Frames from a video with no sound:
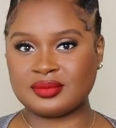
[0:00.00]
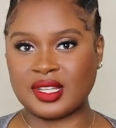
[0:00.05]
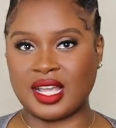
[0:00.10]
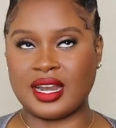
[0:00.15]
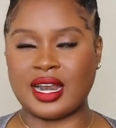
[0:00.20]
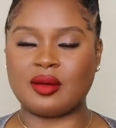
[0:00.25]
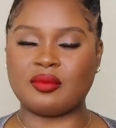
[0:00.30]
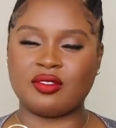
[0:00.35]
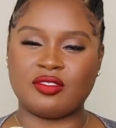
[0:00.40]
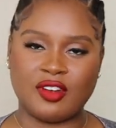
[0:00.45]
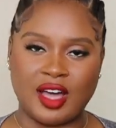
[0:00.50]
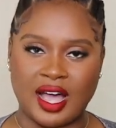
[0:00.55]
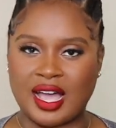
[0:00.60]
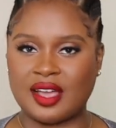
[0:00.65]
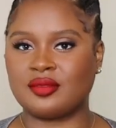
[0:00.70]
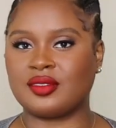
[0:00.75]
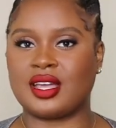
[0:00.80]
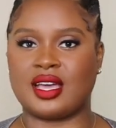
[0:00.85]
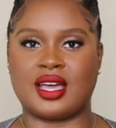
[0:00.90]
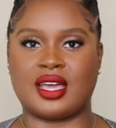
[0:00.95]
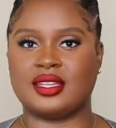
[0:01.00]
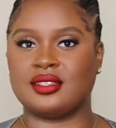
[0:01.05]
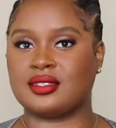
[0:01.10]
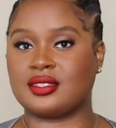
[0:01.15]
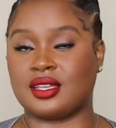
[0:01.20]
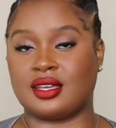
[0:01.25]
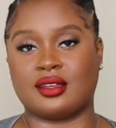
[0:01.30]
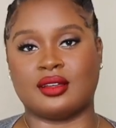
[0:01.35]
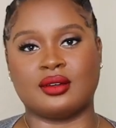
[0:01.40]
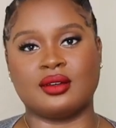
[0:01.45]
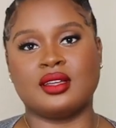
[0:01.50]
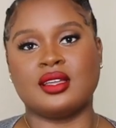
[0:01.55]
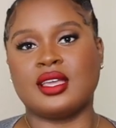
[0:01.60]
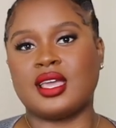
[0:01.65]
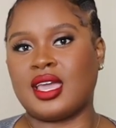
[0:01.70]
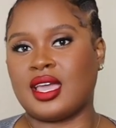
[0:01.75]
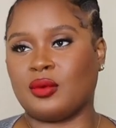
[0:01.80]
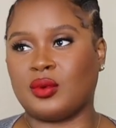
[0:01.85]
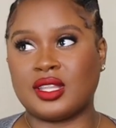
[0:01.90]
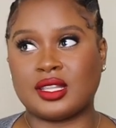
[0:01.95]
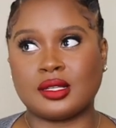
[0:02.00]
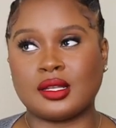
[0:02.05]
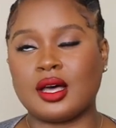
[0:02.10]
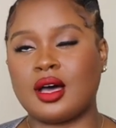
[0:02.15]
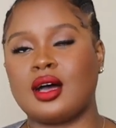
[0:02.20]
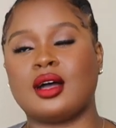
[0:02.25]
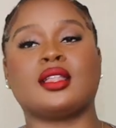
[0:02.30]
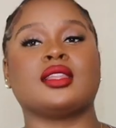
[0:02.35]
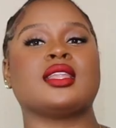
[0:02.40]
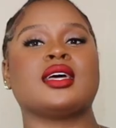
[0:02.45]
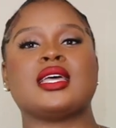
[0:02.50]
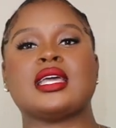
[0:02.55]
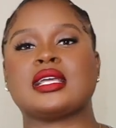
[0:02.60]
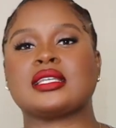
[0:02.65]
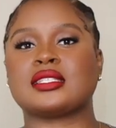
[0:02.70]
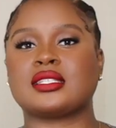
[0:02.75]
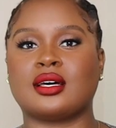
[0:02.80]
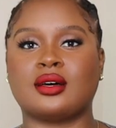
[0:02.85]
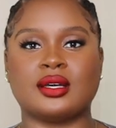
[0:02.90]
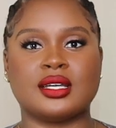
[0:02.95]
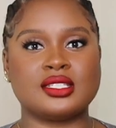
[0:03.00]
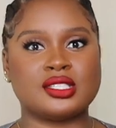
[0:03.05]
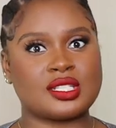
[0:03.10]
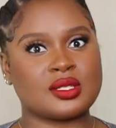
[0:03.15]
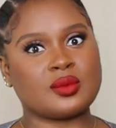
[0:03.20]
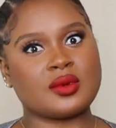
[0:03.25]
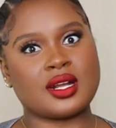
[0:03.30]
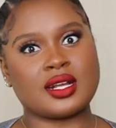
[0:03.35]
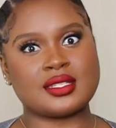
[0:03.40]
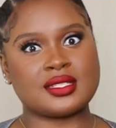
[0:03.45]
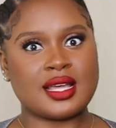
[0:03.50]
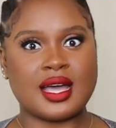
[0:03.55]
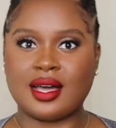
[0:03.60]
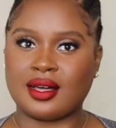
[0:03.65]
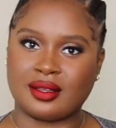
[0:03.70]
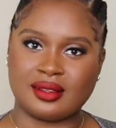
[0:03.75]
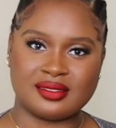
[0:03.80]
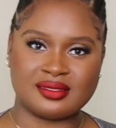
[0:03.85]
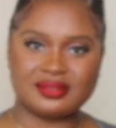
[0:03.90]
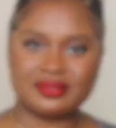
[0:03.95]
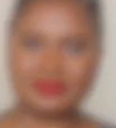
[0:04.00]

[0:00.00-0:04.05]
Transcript: And I'm 5'9", so, and with long legs, so it just works out.